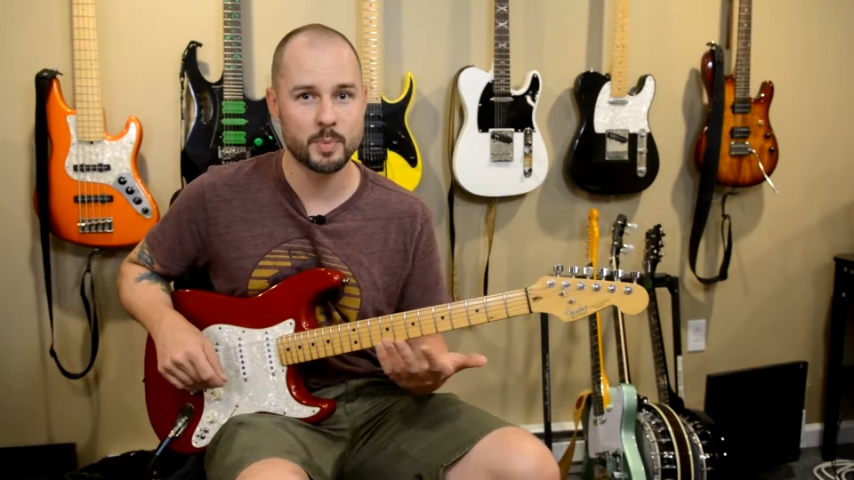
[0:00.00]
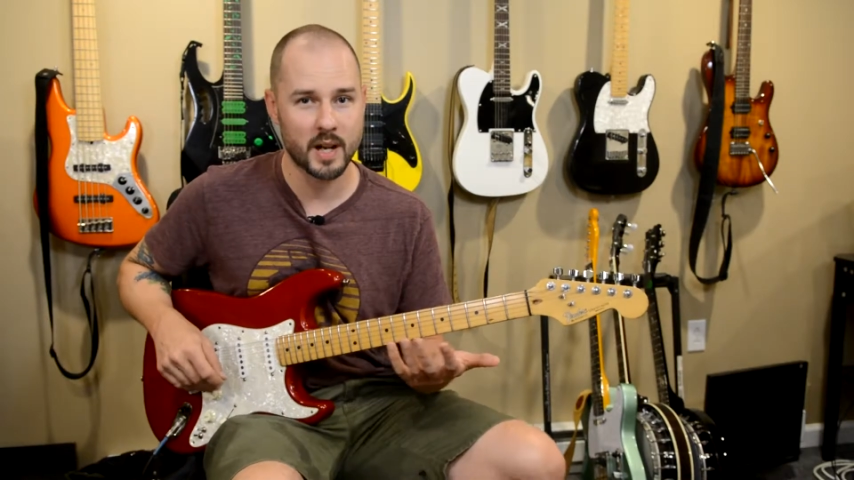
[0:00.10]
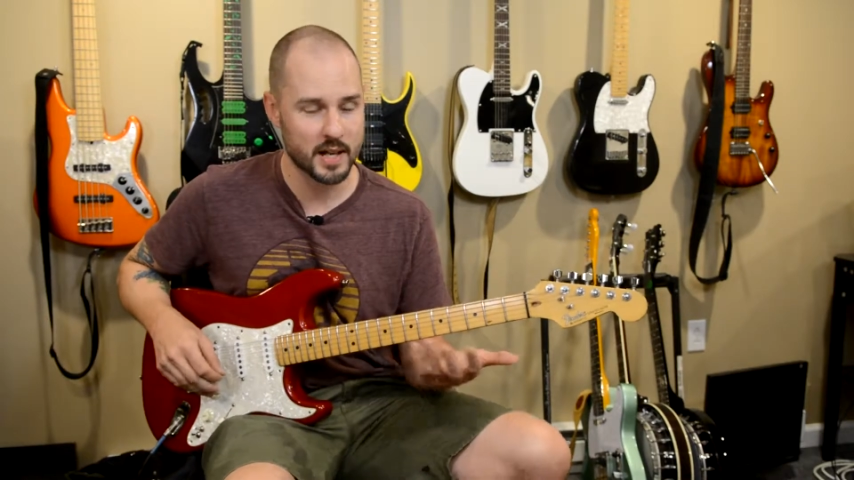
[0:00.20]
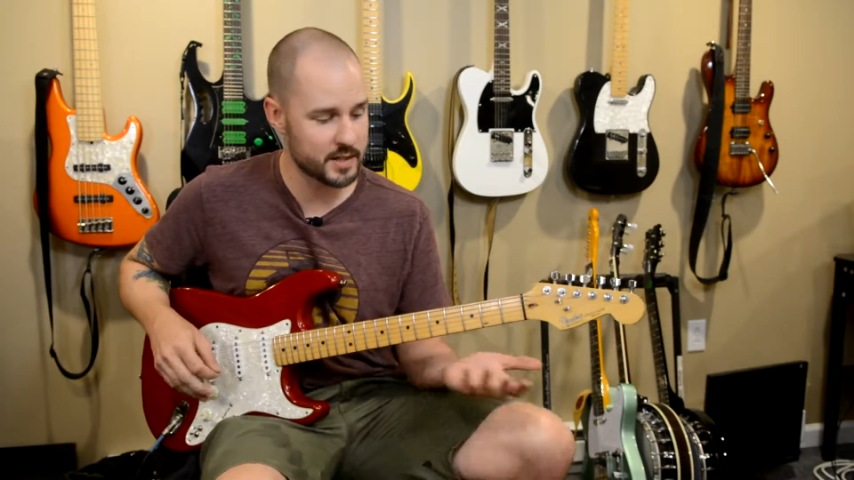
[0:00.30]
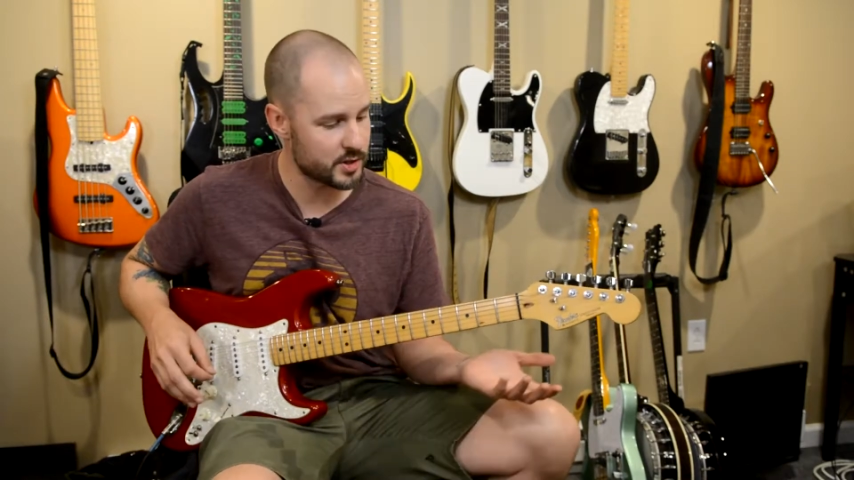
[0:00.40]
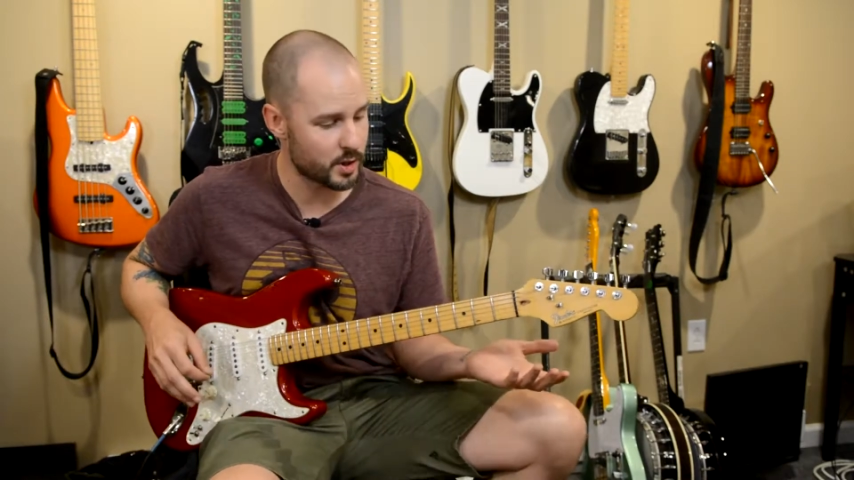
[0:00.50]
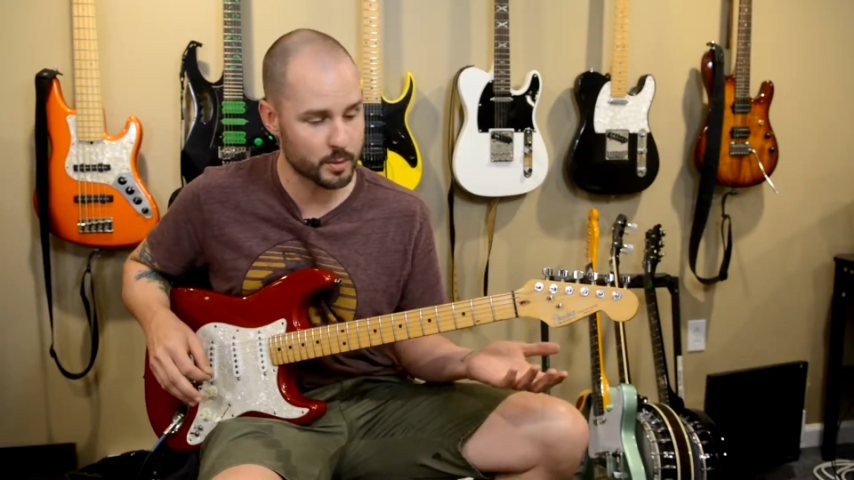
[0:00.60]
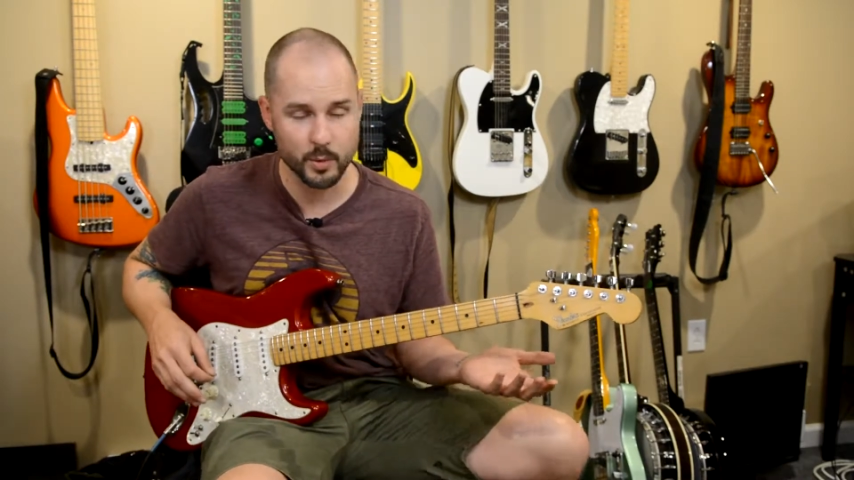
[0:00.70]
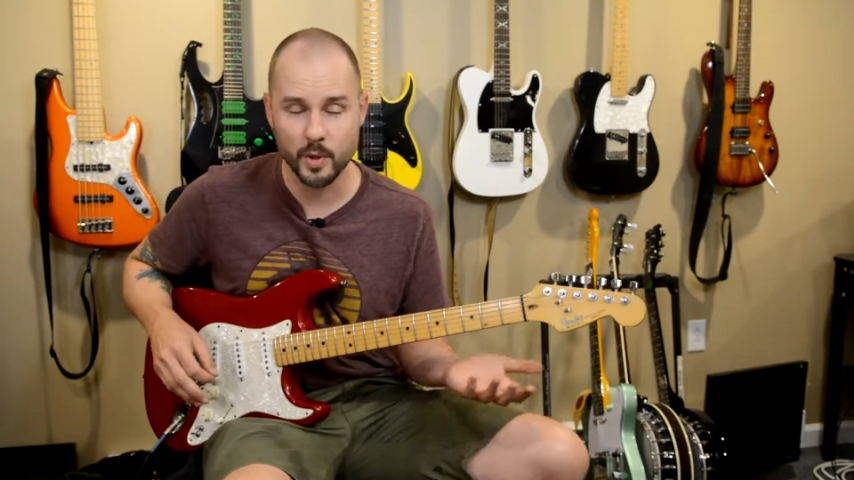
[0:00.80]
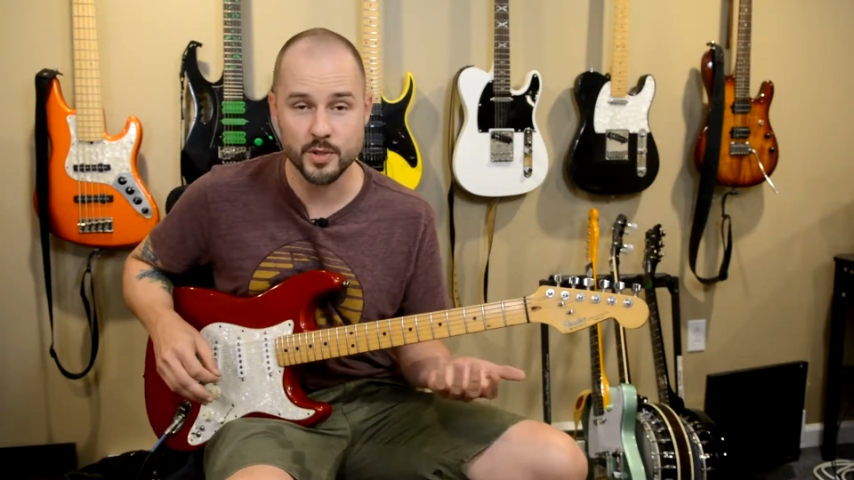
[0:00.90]
but I just start
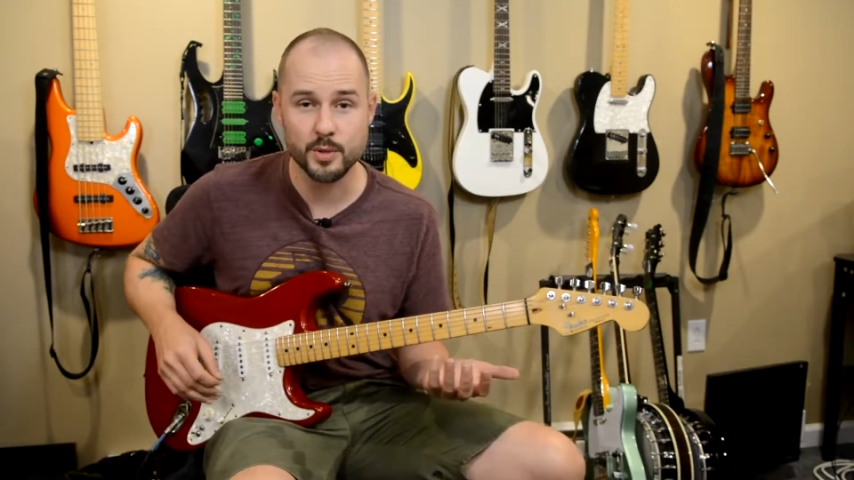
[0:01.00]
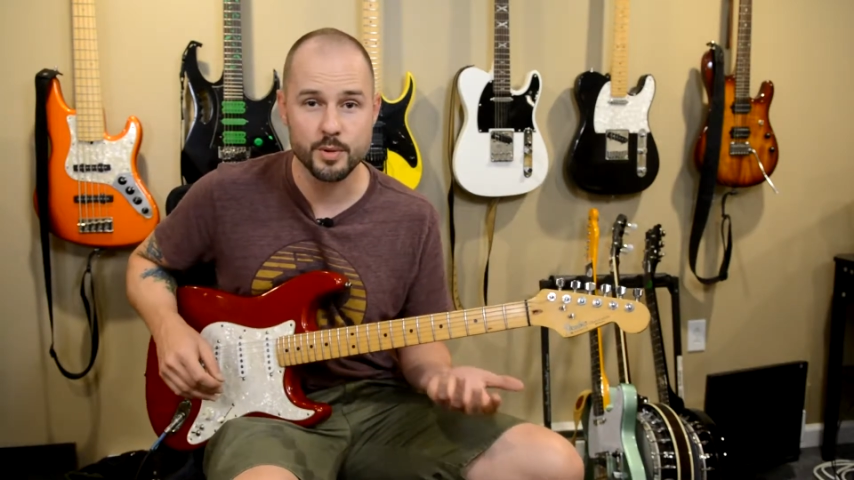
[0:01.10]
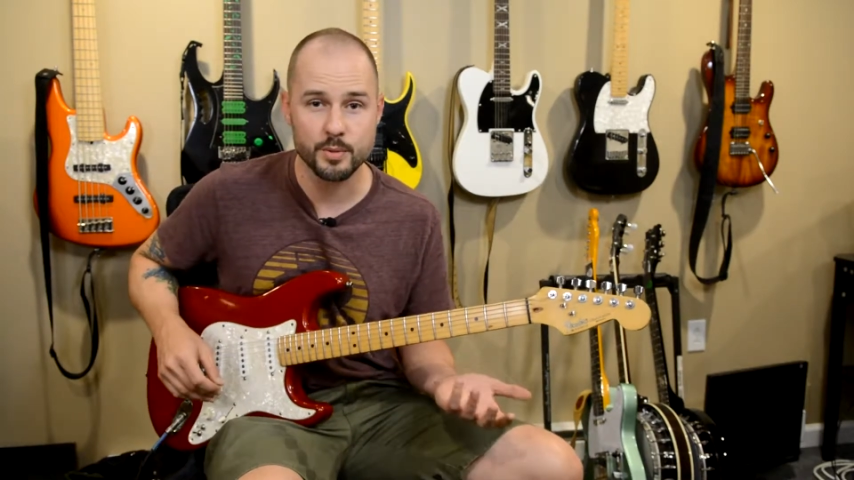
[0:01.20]
with 1, 2,